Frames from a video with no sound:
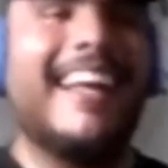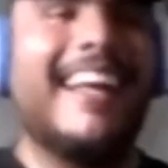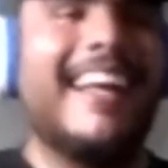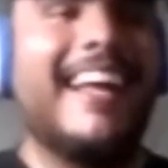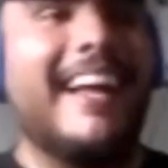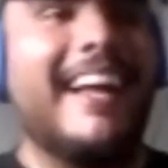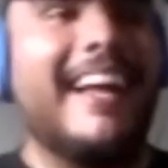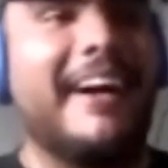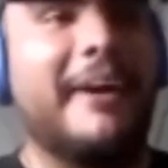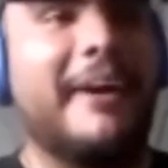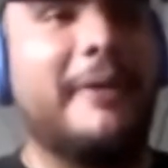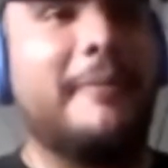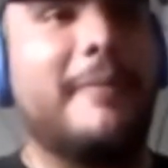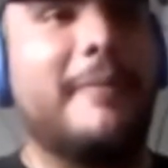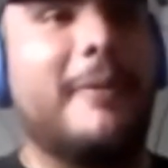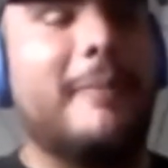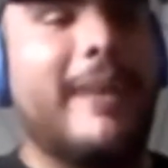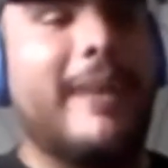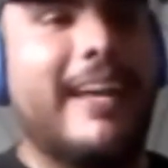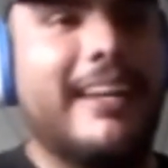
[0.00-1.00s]

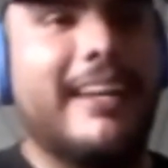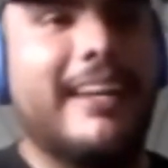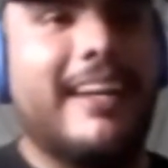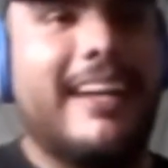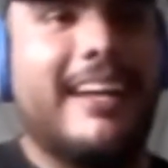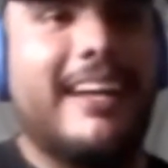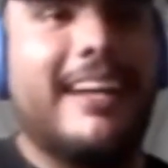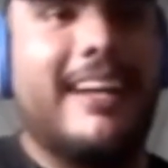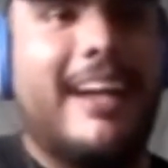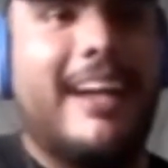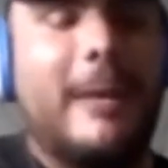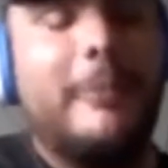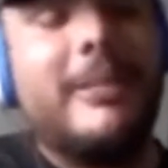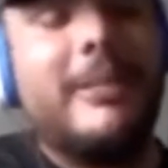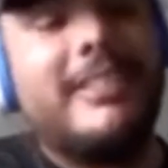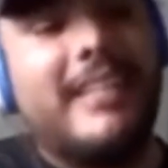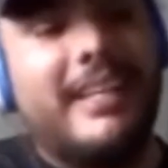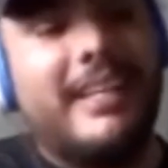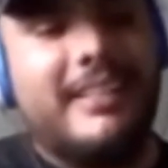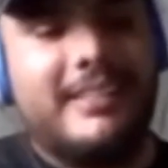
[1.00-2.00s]
I'm
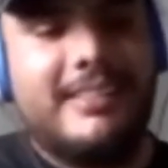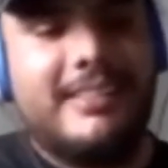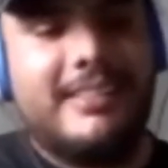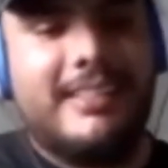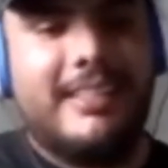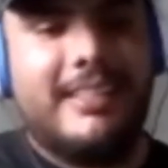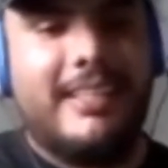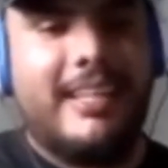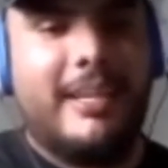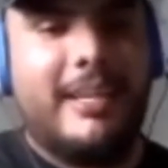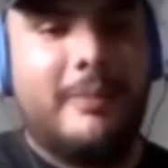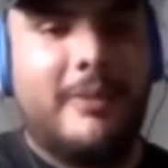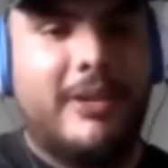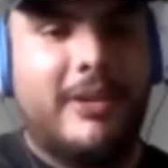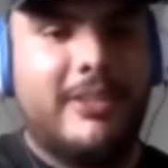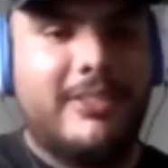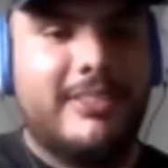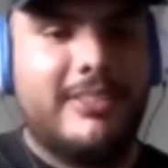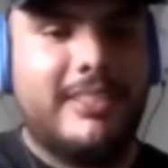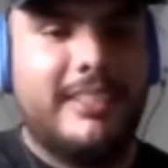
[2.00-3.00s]
excited to see the game.
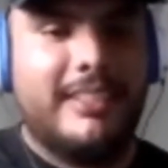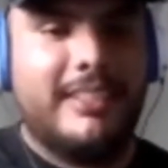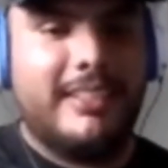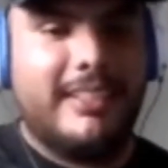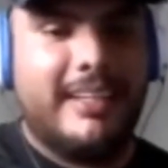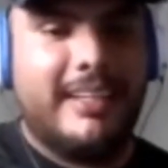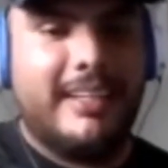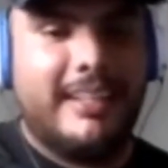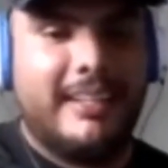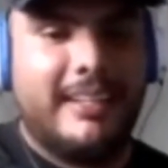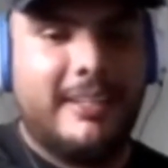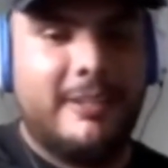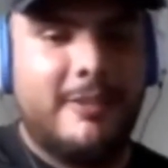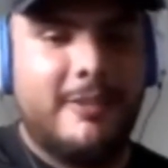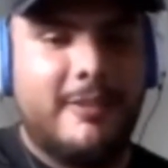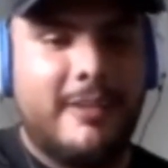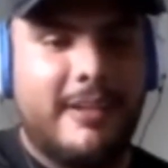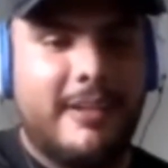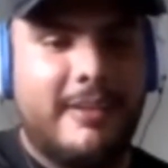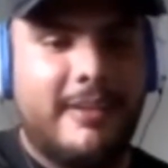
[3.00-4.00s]
Honestly,
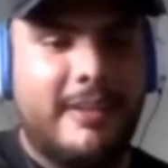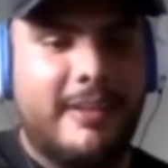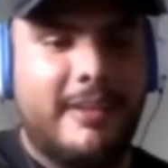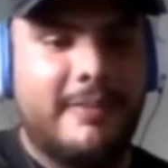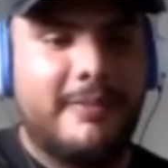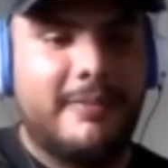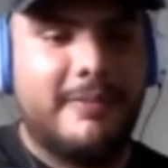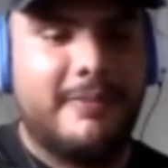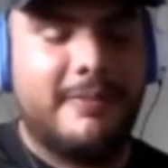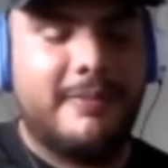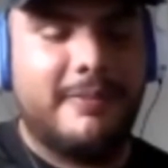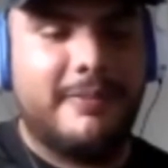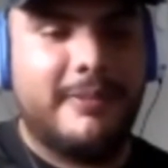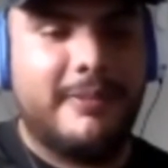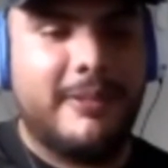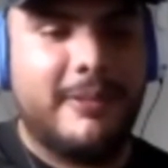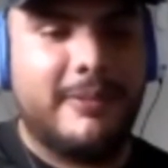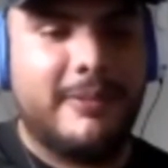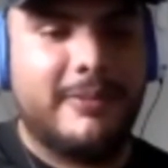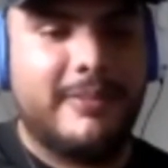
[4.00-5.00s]

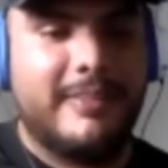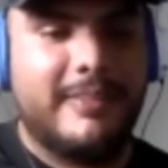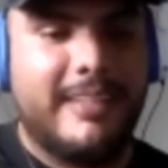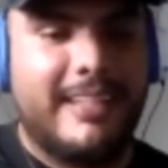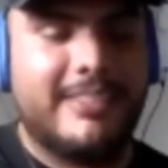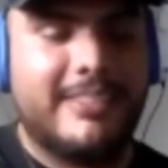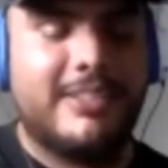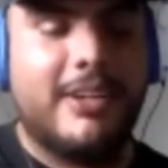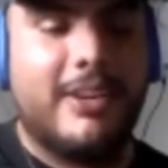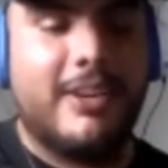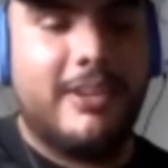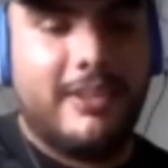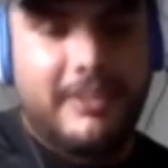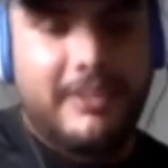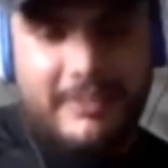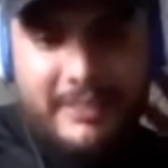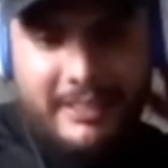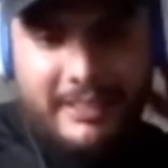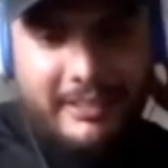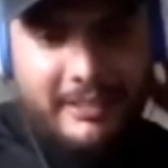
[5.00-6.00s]
I saw
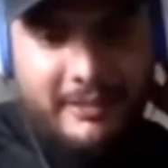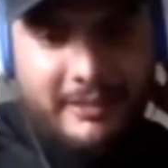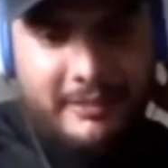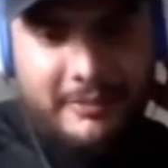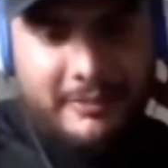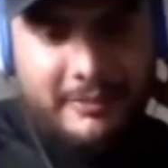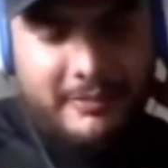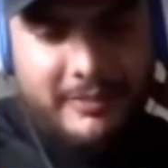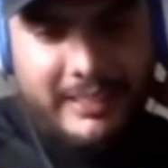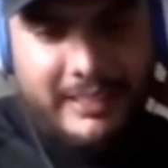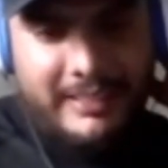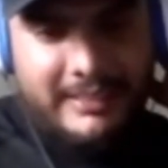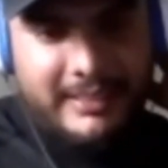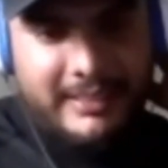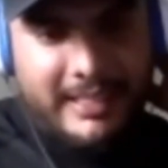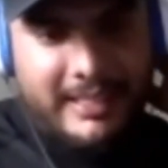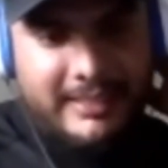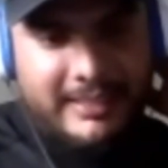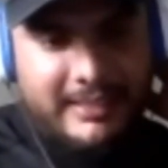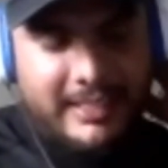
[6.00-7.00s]
Philly's
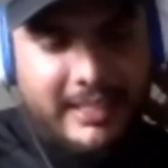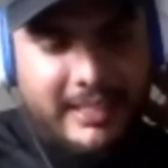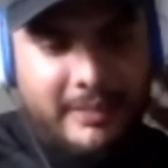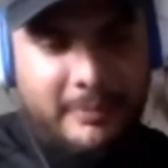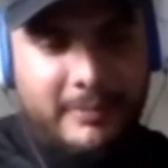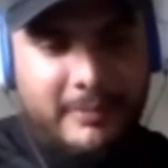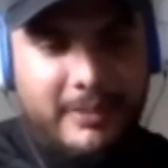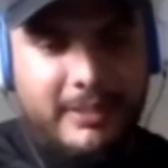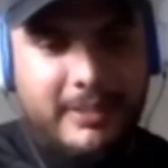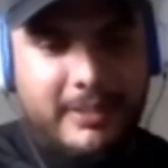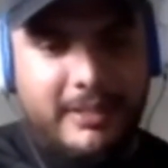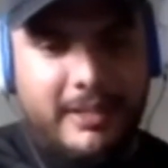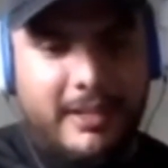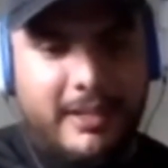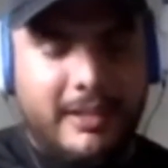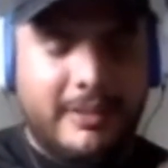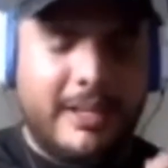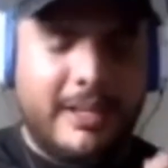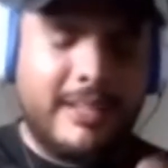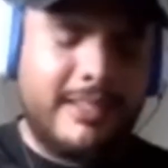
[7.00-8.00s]
last game,
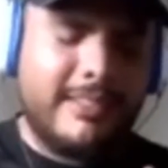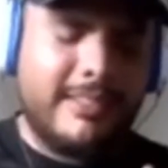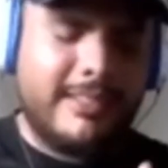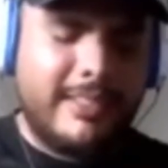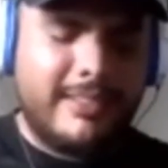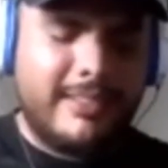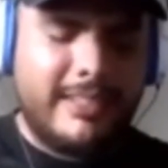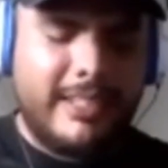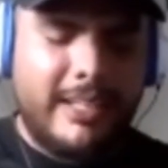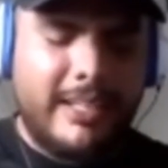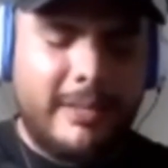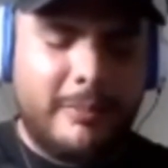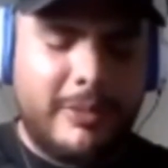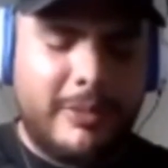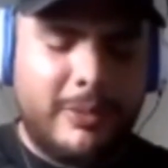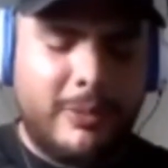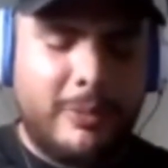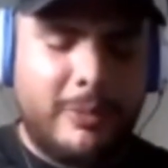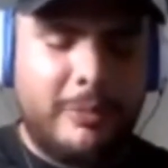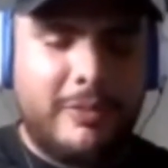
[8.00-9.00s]
not the Cincy game, but the
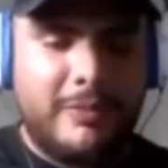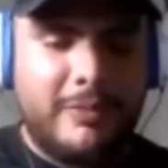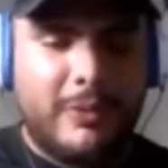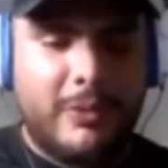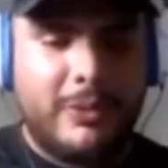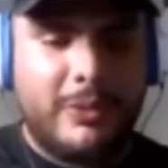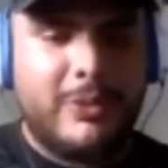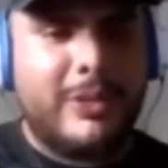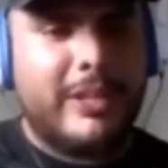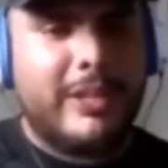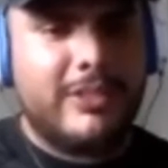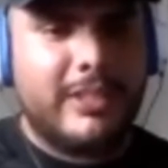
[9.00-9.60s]
one before you guys did